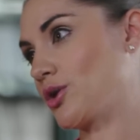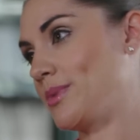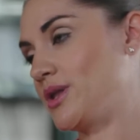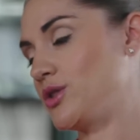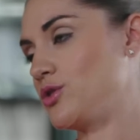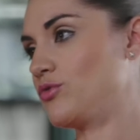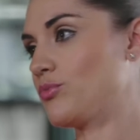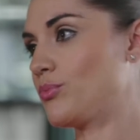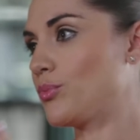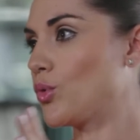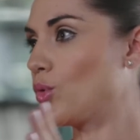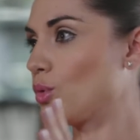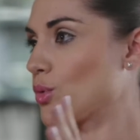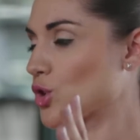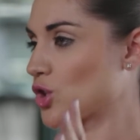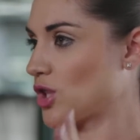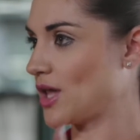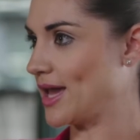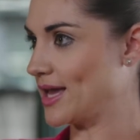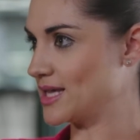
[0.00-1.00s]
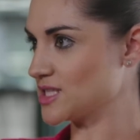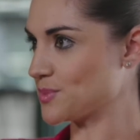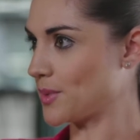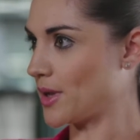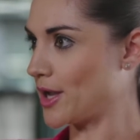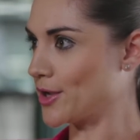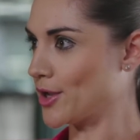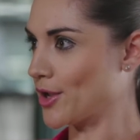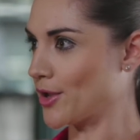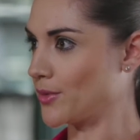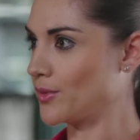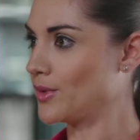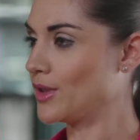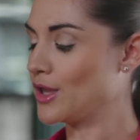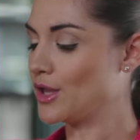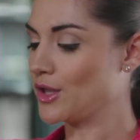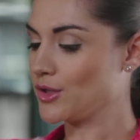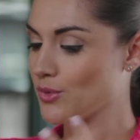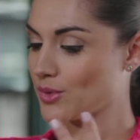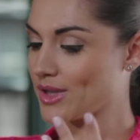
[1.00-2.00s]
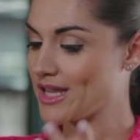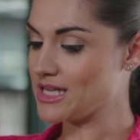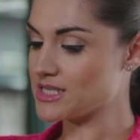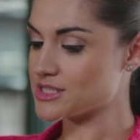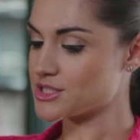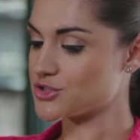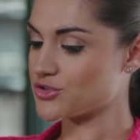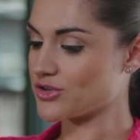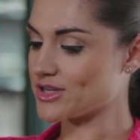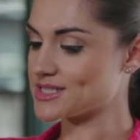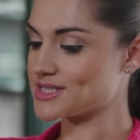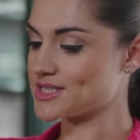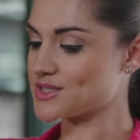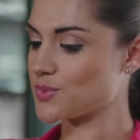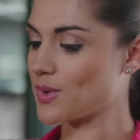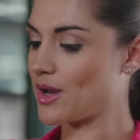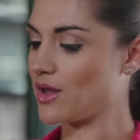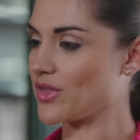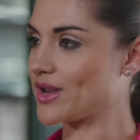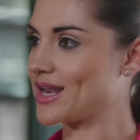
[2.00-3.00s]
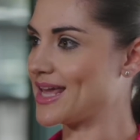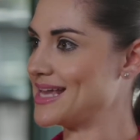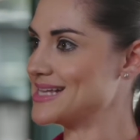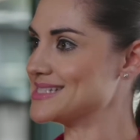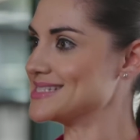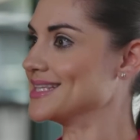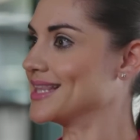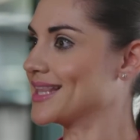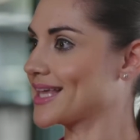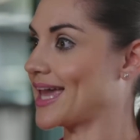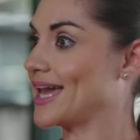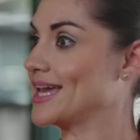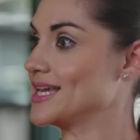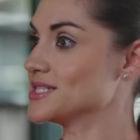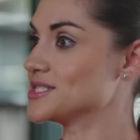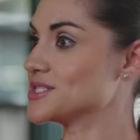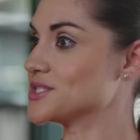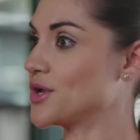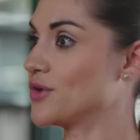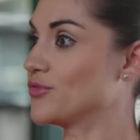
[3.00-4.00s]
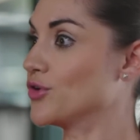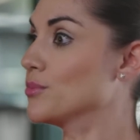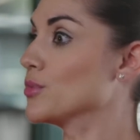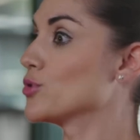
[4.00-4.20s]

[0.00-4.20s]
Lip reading: I mean, you've bought shares, but I know you're keen to stress as well that it isn't the case of a